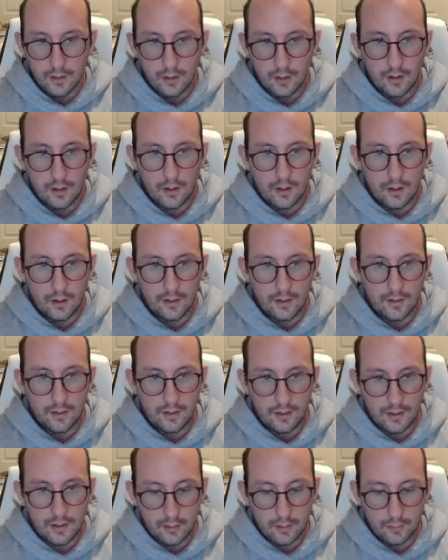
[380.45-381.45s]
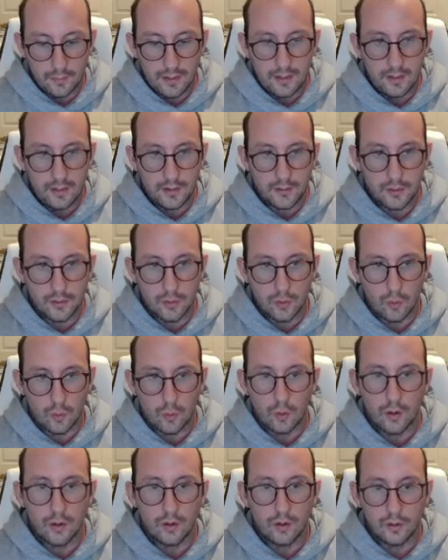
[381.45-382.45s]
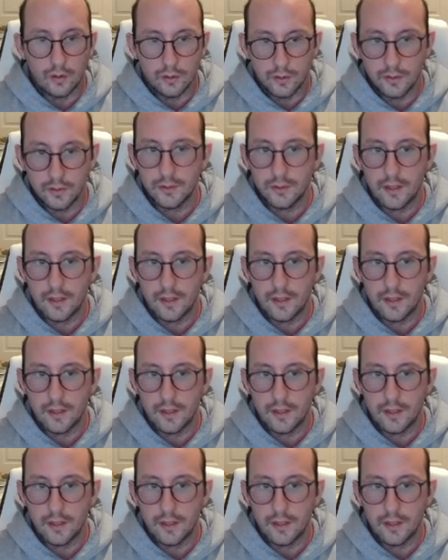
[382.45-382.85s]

uh, and then intermediate tutorials.